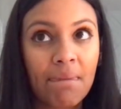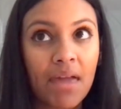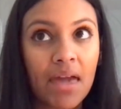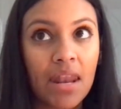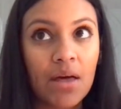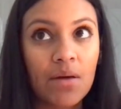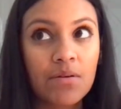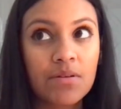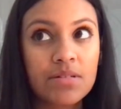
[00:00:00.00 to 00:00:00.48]

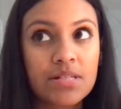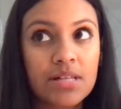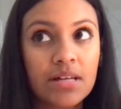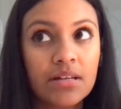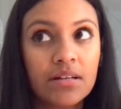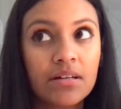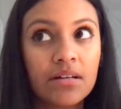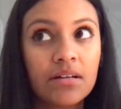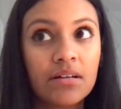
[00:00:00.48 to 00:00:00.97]
And I was
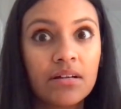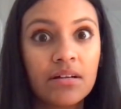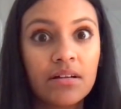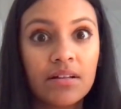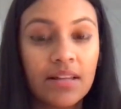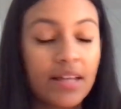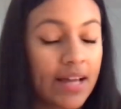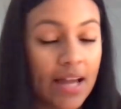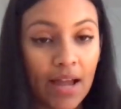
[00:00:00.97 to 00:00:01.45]
like,
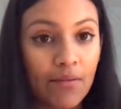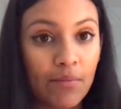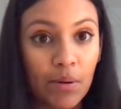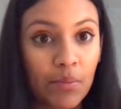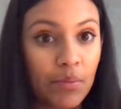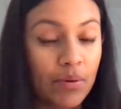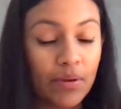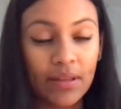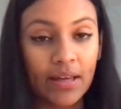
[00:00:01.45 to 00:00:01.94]
I
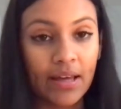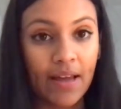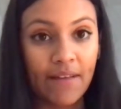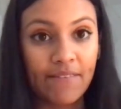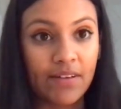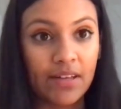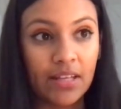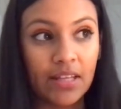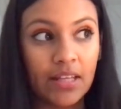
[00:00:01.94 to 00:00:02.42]
remember, like, I
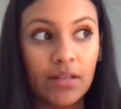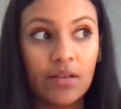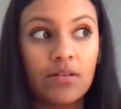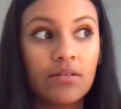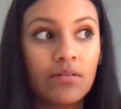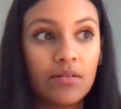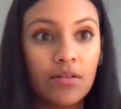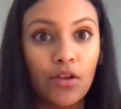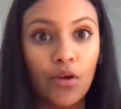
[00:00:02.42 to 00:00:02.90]
finally,
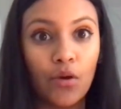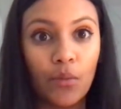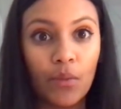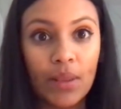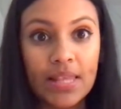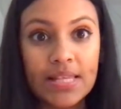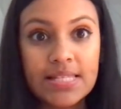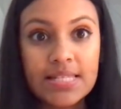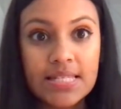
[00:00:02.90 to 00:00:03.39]
you know,
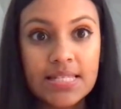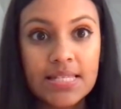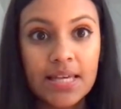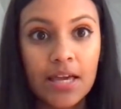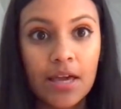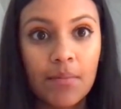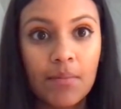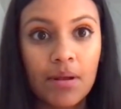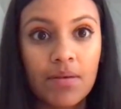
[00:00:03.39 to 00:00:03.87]
listened to
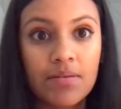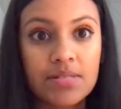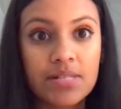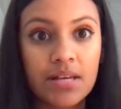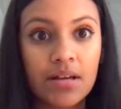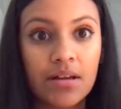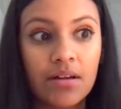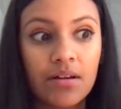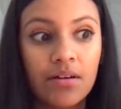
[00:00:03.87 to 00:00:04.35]
him, and I was
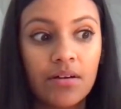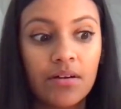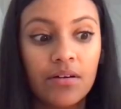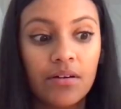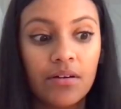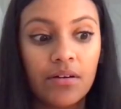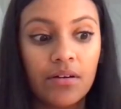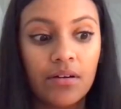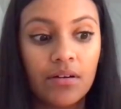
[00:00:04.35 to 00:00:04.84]
like,
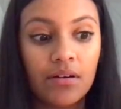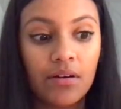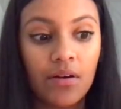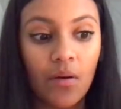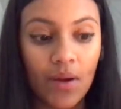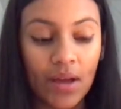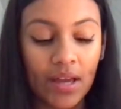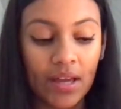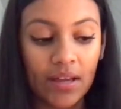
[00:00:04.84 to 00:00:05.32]

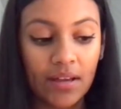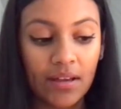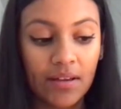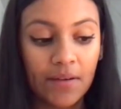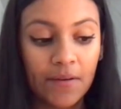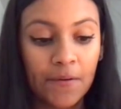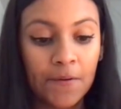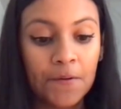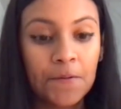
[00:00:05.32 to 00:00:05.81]
okay.
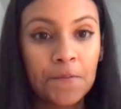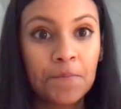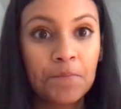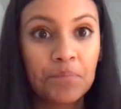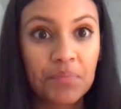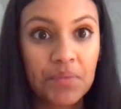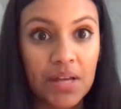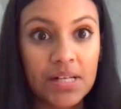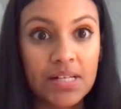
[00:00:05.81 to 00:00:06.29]

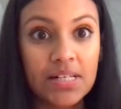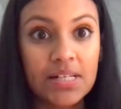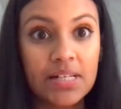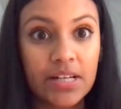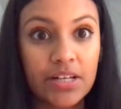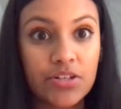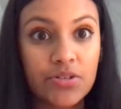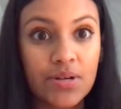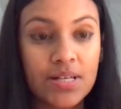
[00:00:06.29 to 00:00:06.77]
And he did
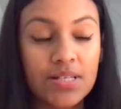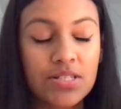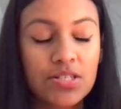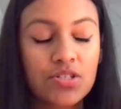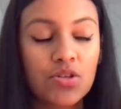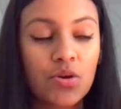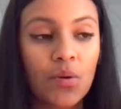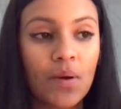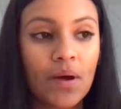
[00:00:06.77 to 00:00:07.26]
get
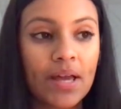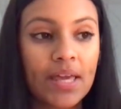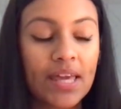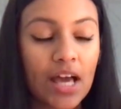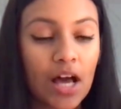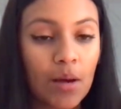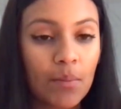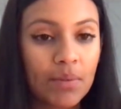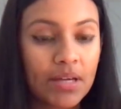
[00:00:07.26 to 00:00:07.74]
dressed, so he
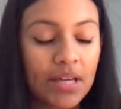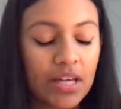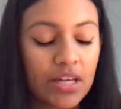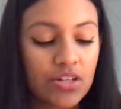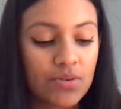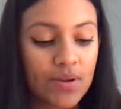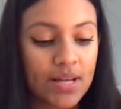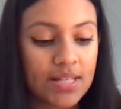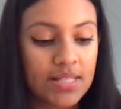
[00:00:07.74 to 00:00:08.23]
helped me get
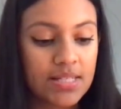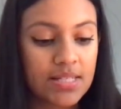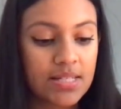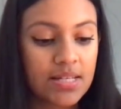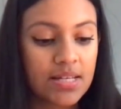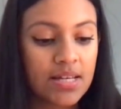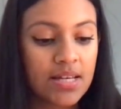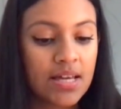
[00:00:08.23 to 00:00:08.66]
dressed,